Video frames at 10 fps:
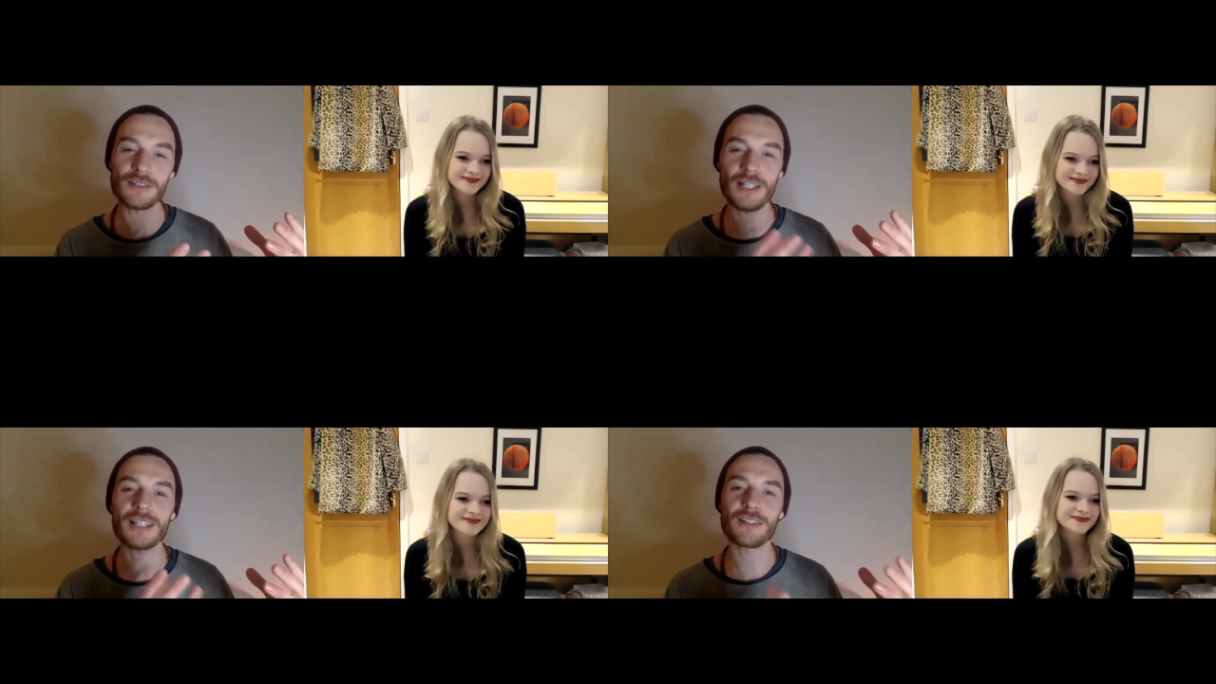
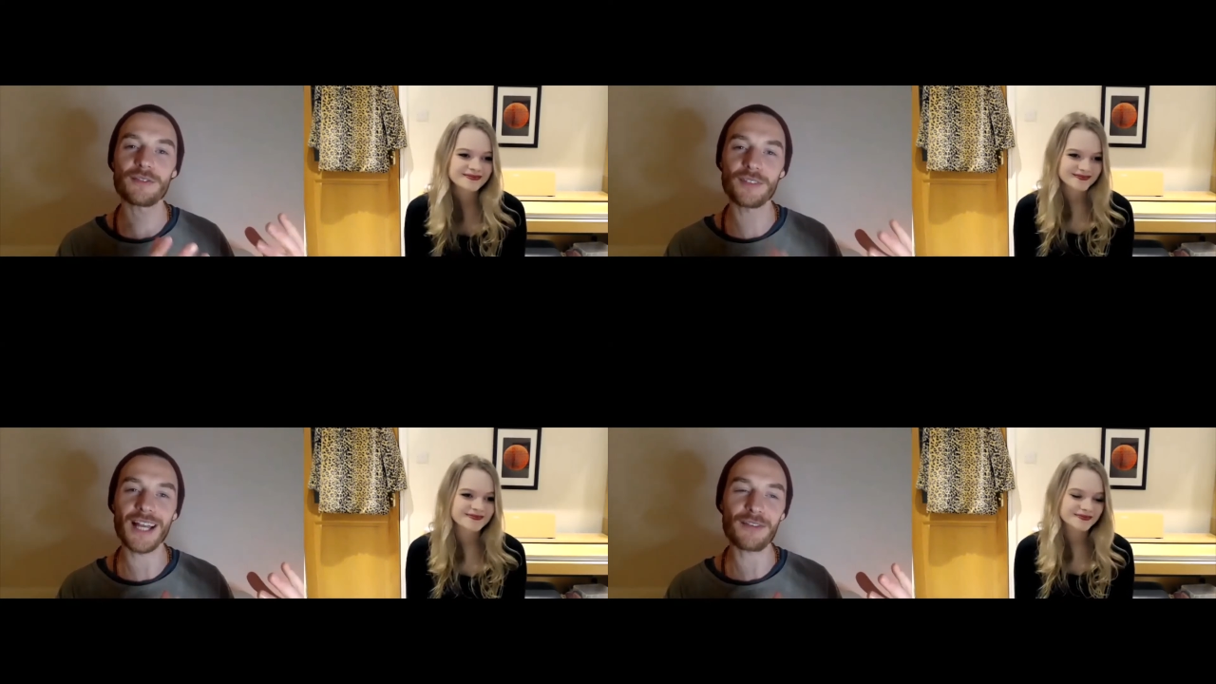Speaker 1: like a
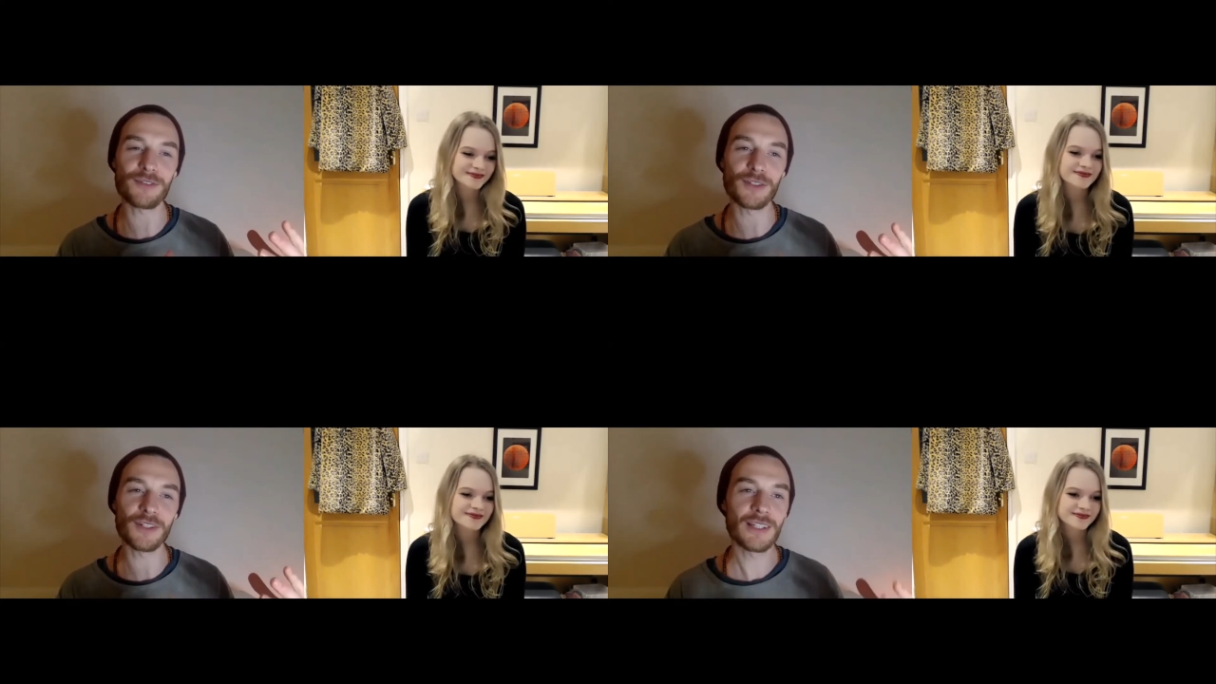
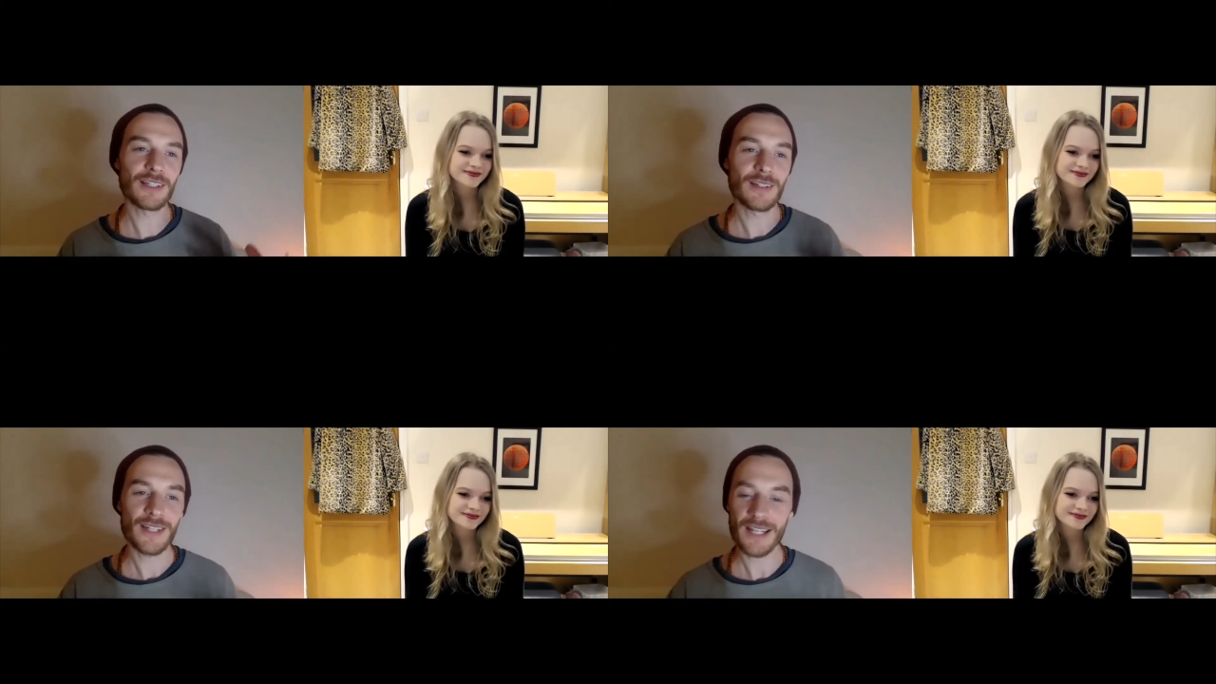falafel.
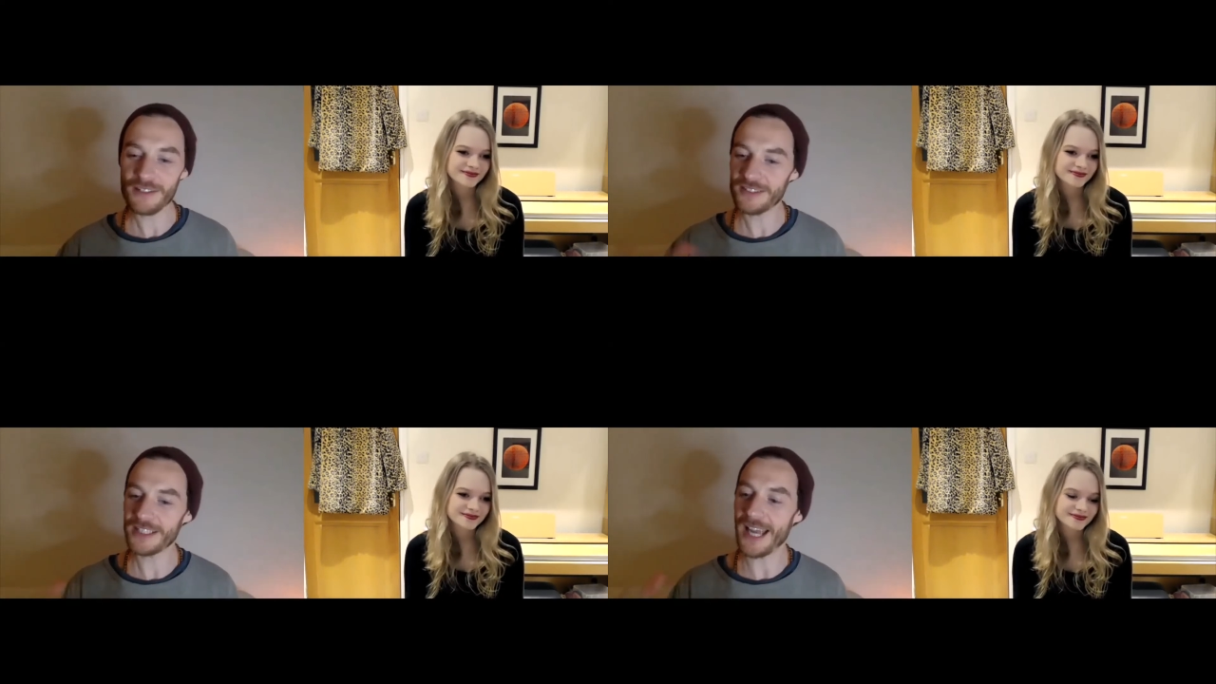
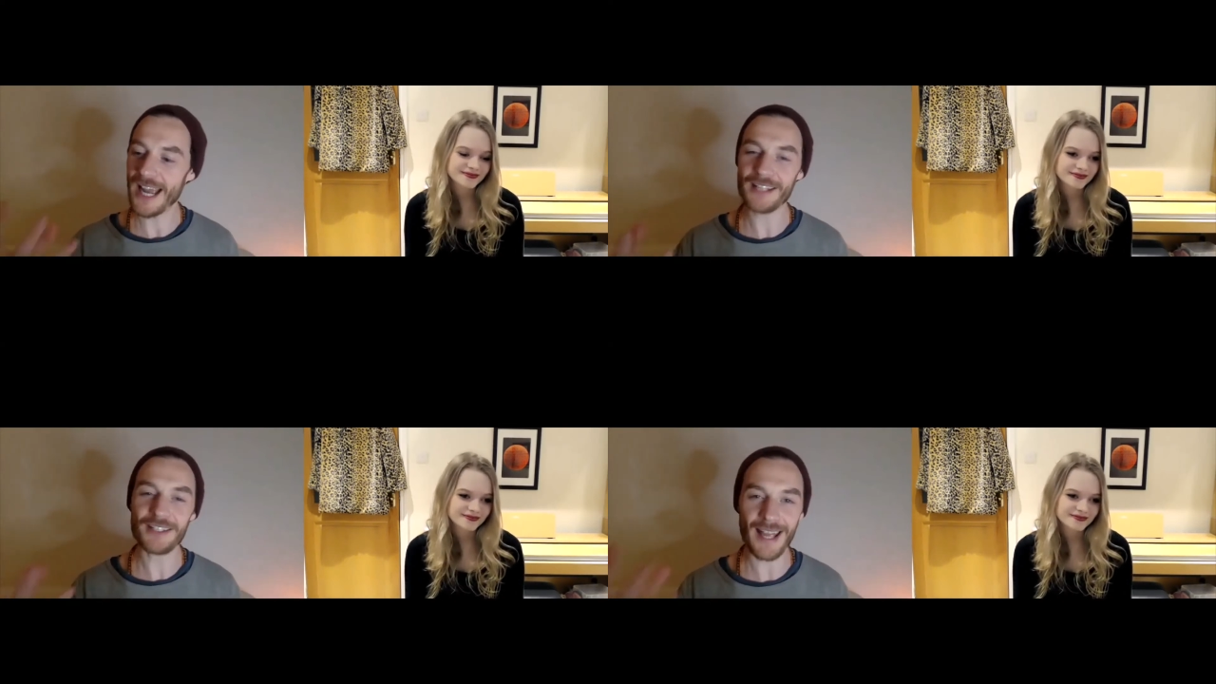Anything
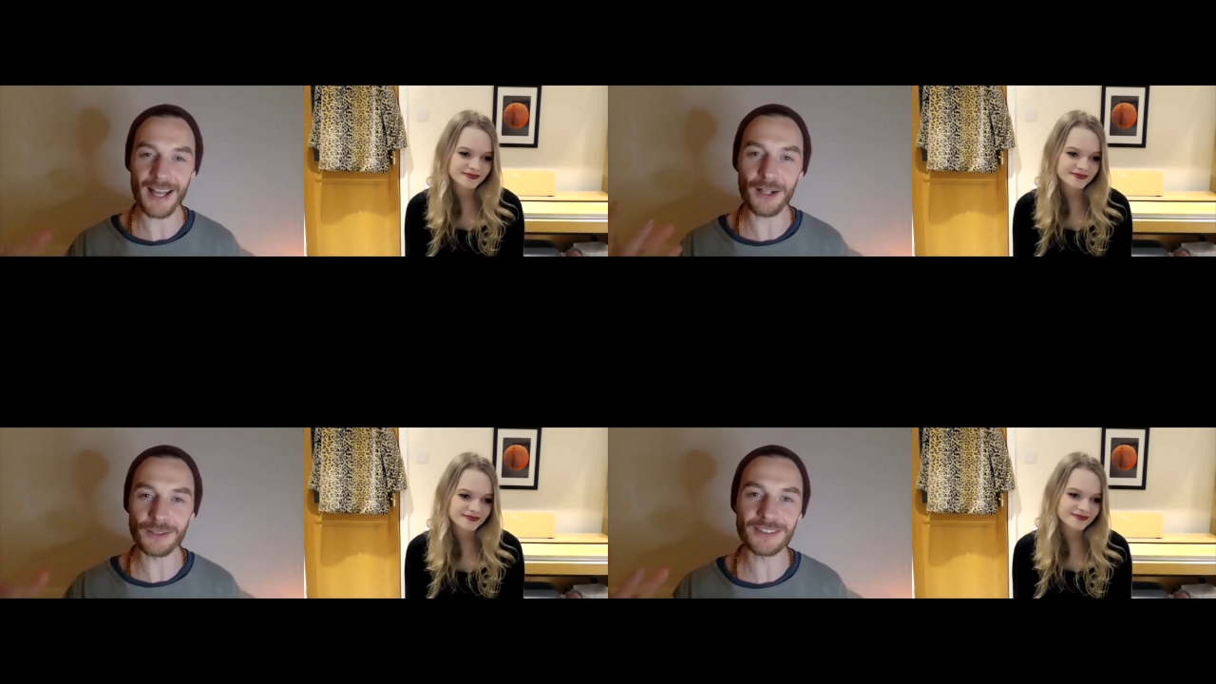
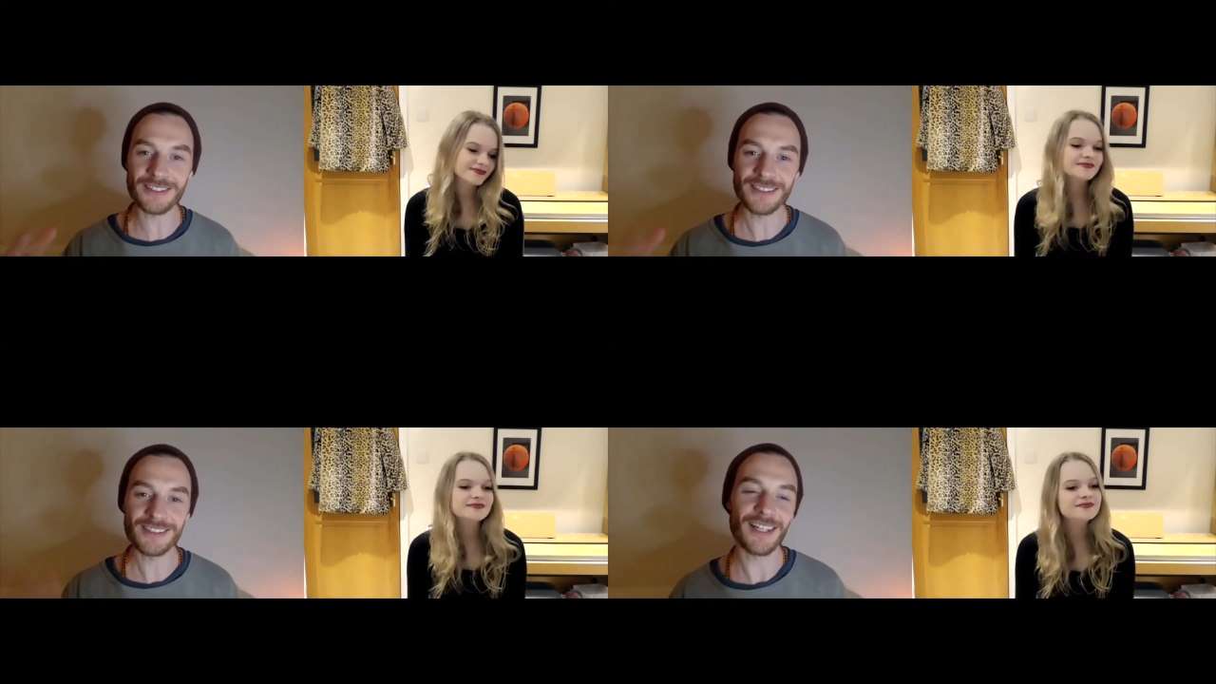handheld.
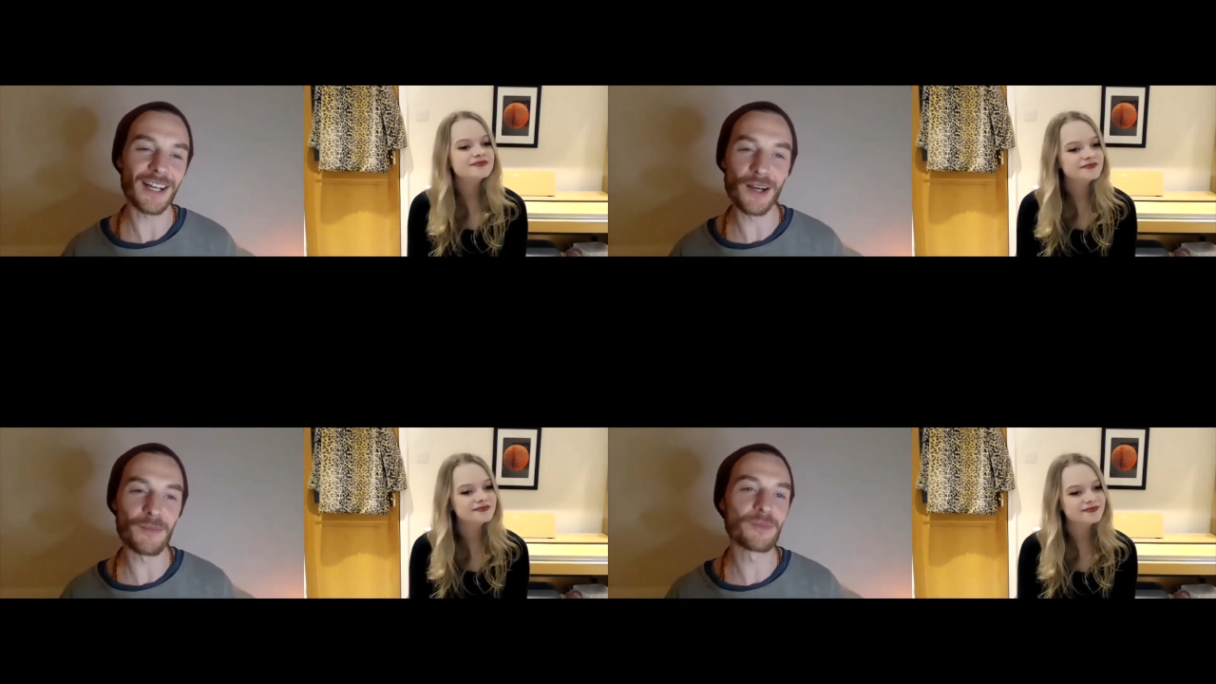
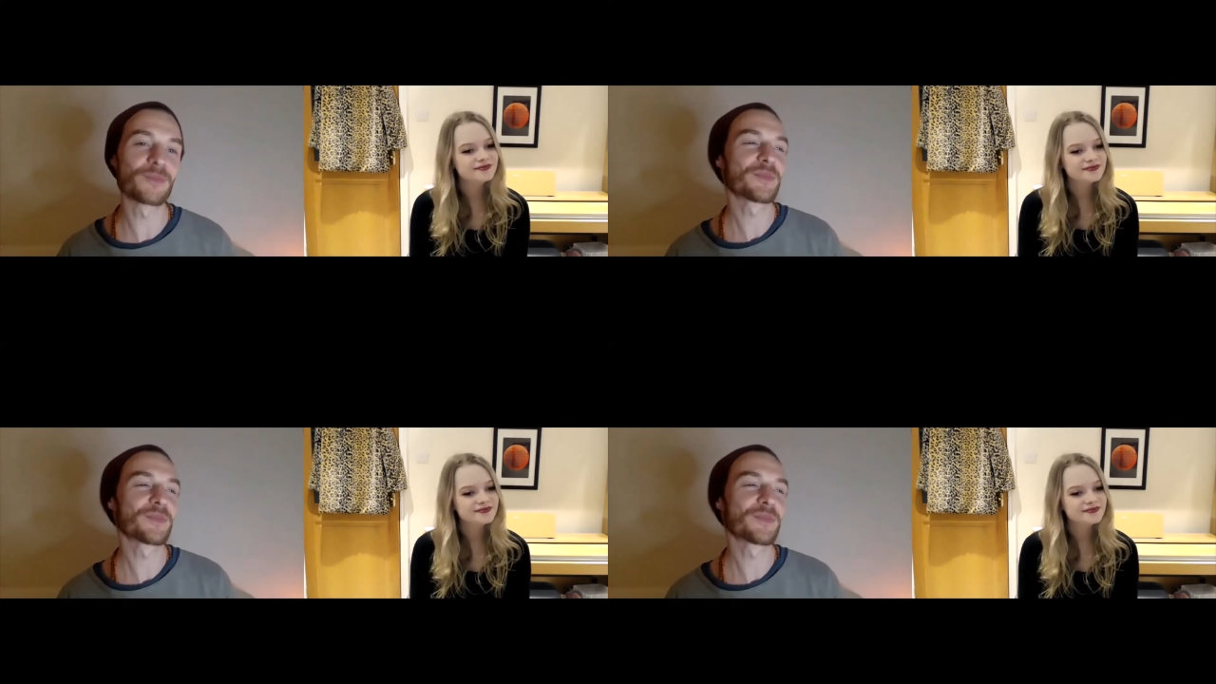Um,